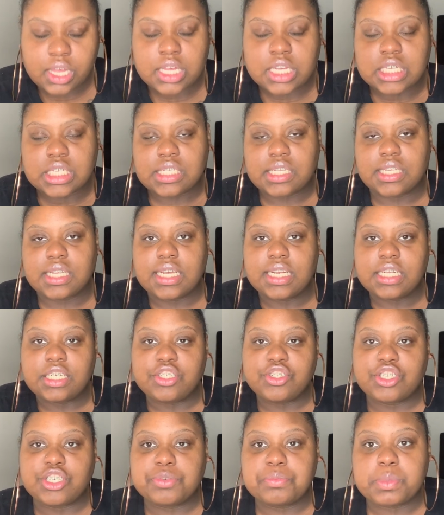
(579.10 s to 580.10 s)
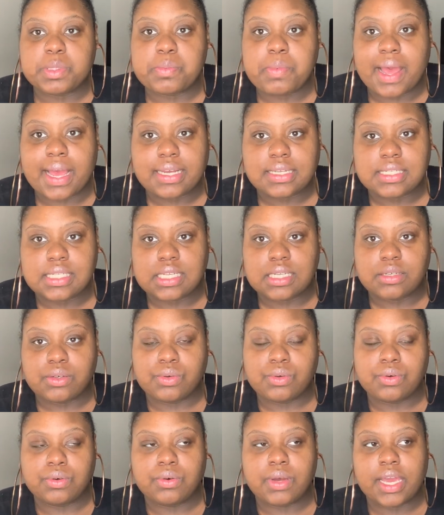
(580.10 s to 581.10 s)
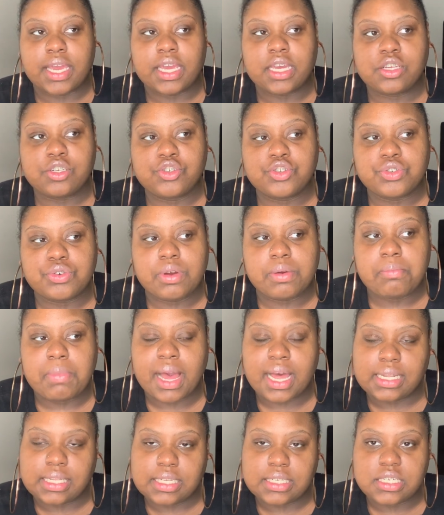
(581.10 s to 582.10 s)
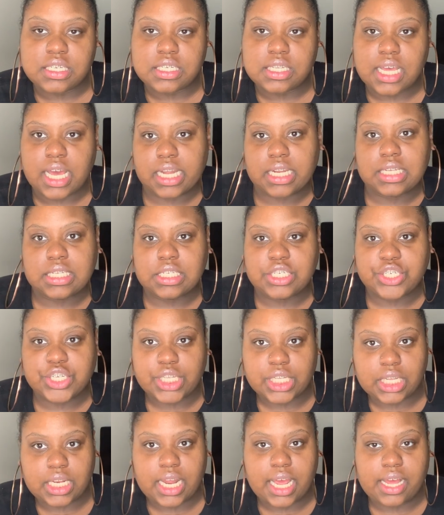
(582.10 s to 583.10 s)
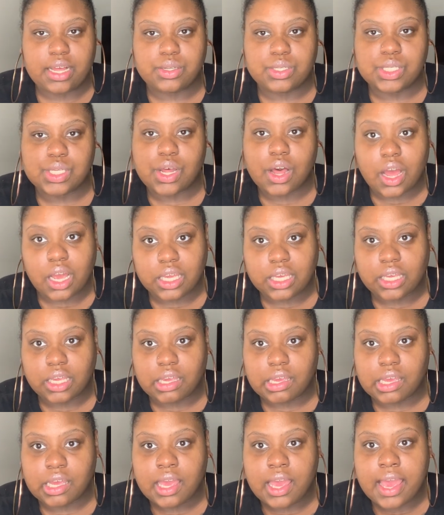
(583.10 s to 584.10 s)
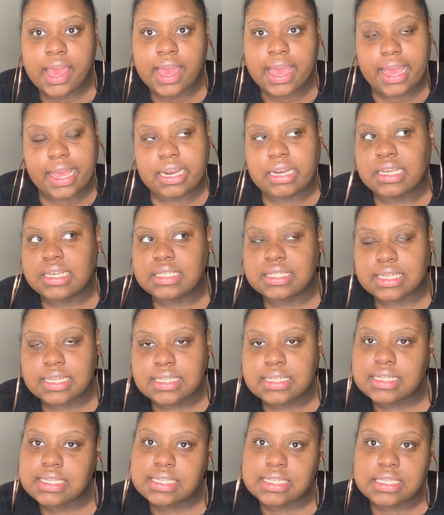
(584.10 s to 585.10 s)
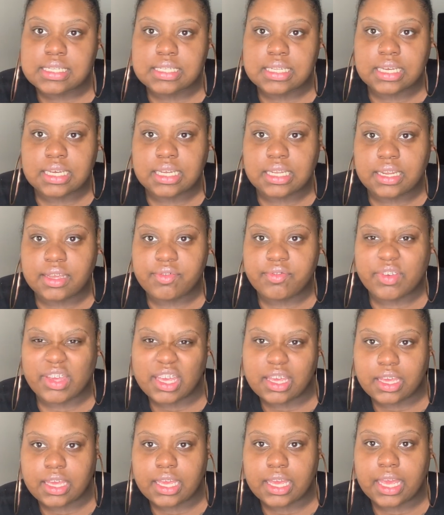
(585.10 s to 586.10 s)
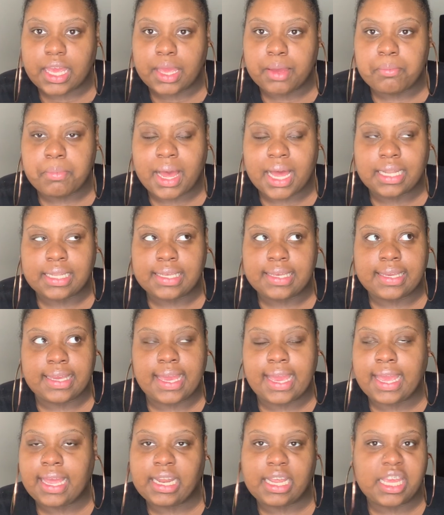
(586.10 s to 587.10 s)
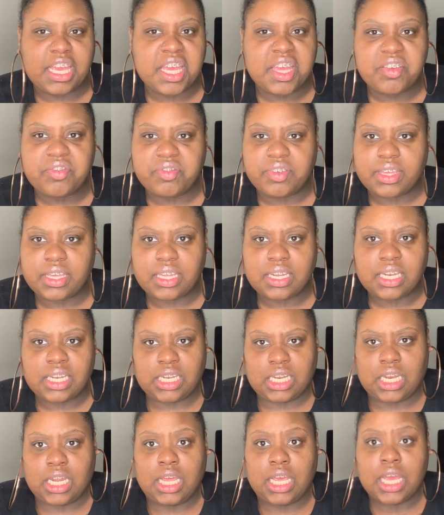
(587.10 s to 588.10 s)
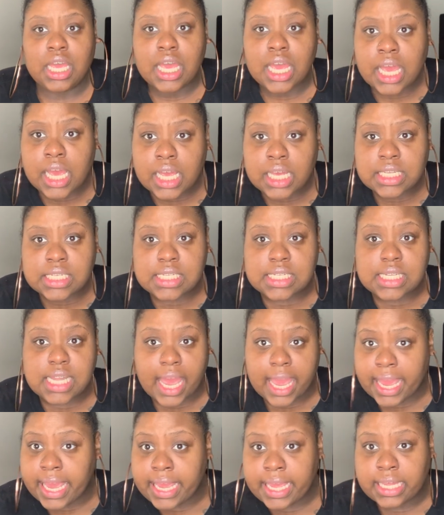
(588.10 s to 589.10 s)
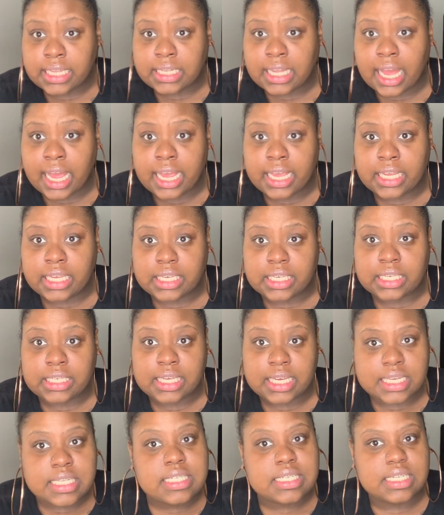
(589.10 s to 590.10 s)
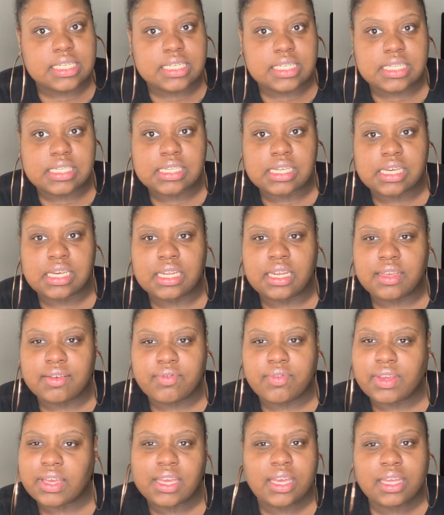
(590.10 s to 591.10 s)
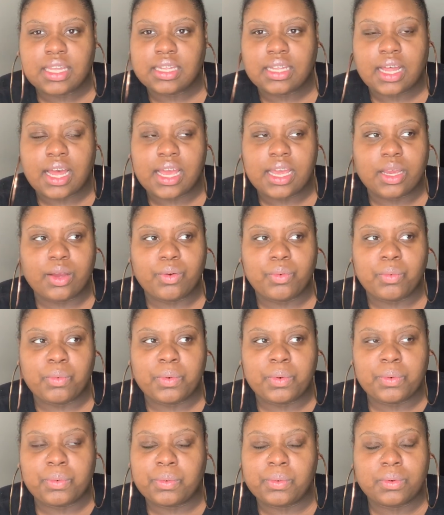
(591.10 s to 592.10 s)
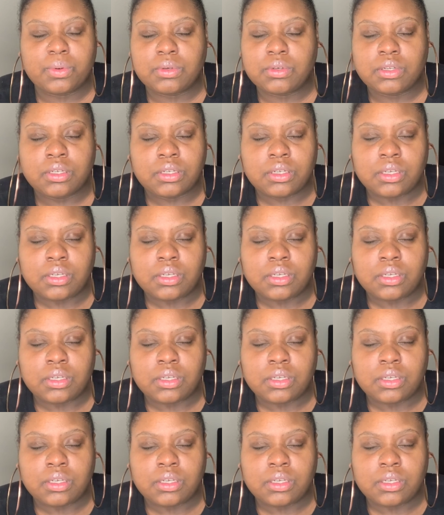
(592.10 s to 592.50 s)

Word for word: So then it jumps back to Andrew and Molly just kind of chilling out talking. And he says, This is a good event. And Molly can't even say, like, Yes, this is a good event. Like, whoa.